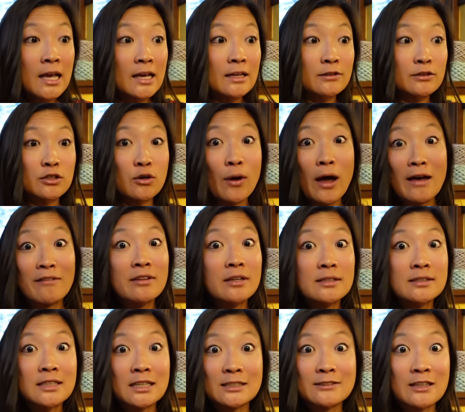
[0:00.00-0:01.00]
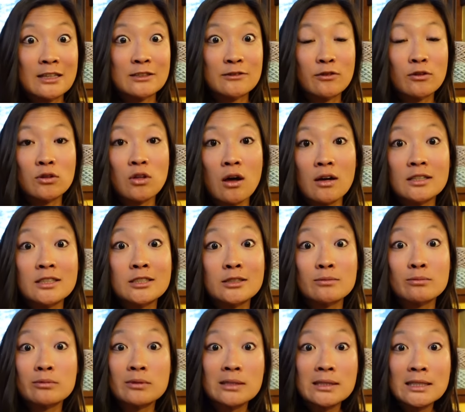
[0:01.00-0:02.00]
and so having a successful launch is
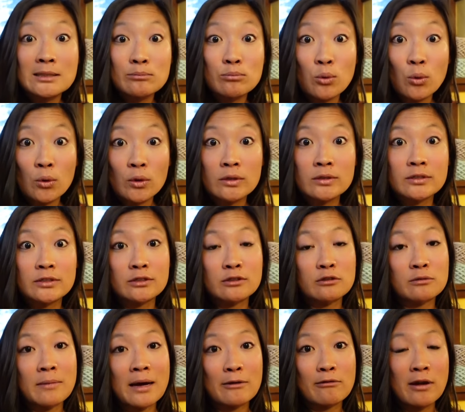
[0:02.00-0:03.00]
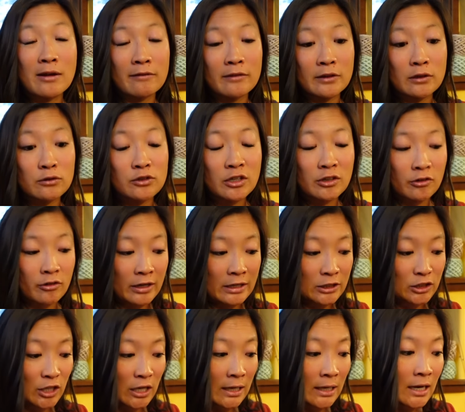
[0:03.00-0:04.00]
really important to my revenue
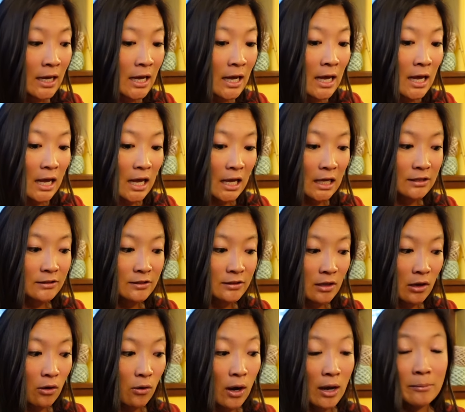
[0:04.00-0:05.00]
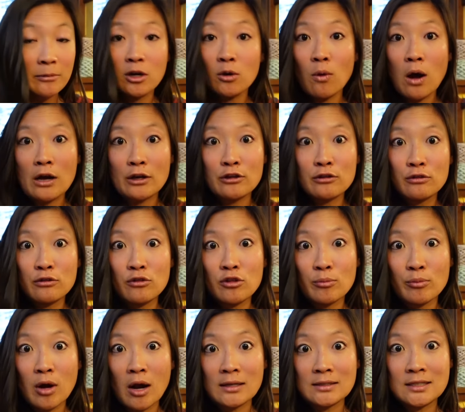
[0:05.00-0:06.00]
generation. And so I'm gonna walk you through the
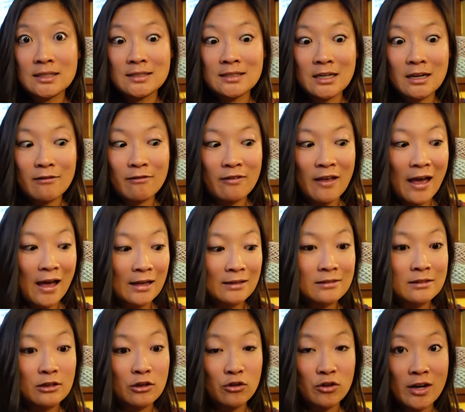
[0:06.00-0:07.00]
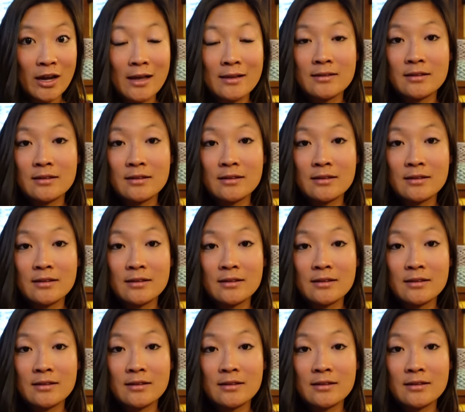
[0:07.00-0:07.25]
process that I've had to create a